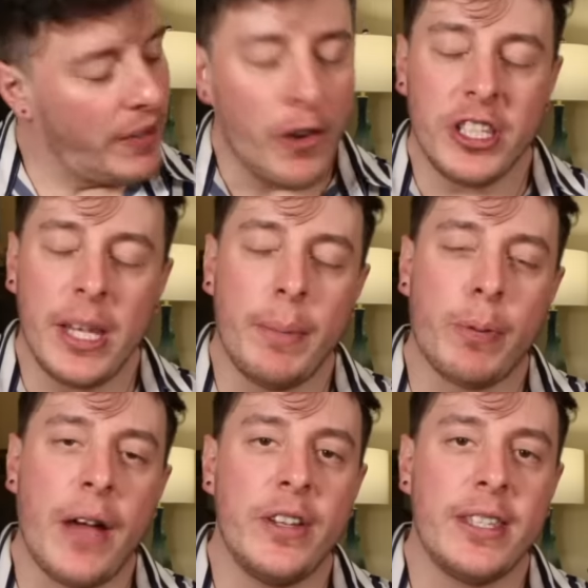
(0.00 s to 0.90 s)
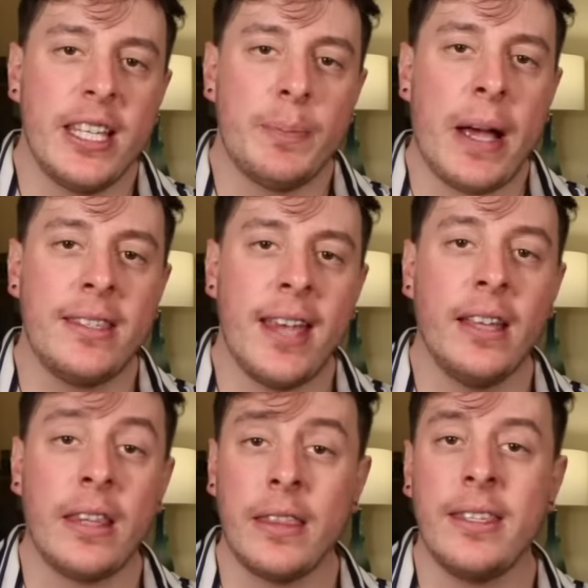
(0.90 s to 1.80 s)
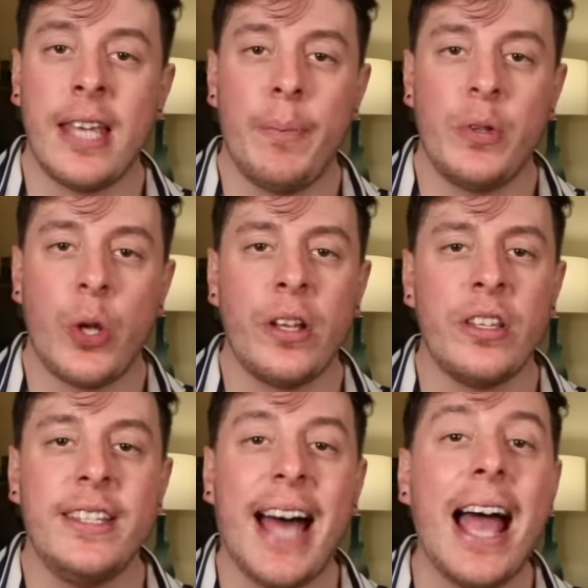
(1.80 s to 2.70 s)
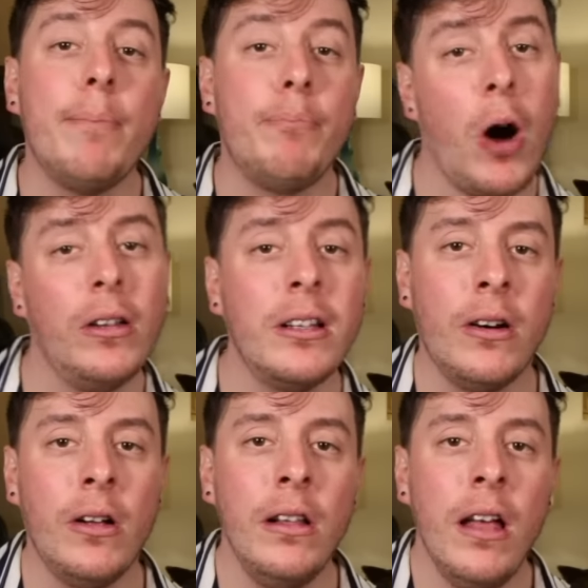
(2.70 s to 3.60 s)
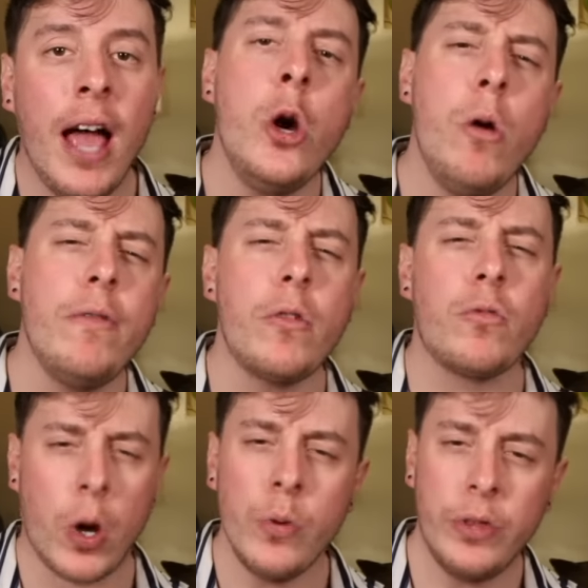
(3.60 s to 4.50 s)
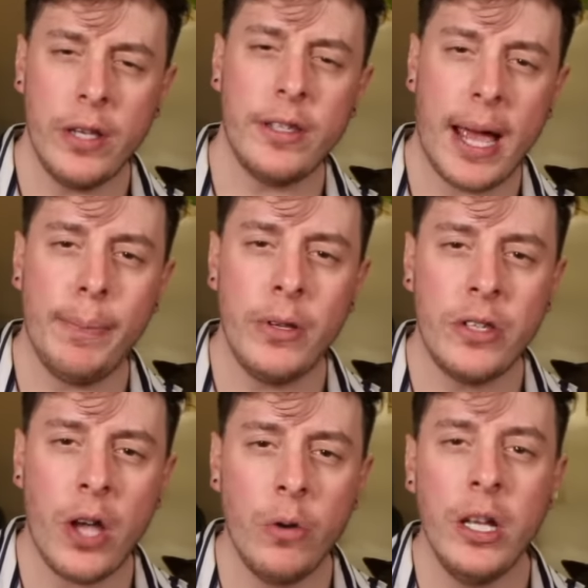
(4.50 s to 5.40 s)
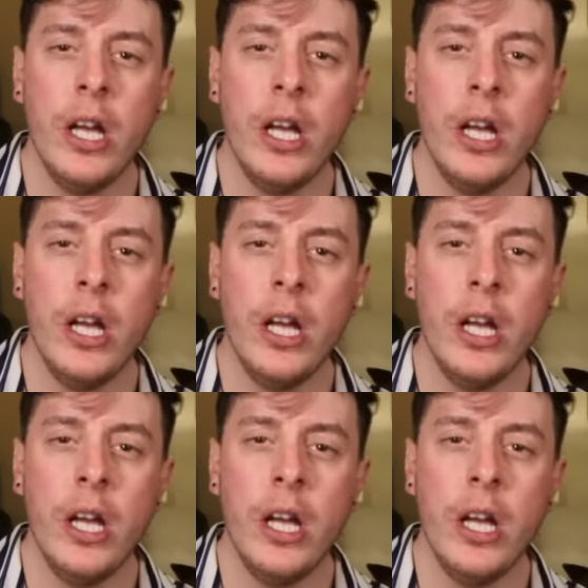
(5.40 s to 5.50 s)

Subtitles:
First, let me preface this by saying that this episode is diabolical. Whoever wrote this episode